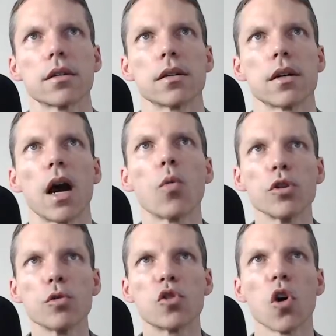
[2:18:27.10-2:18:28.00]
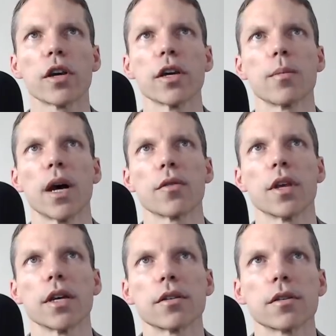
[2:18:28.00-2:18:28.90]
I want you talking about
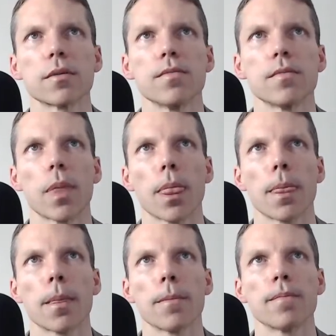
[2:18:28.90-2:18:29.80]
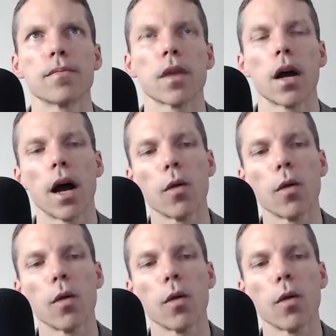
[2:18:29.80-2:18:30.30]
this. I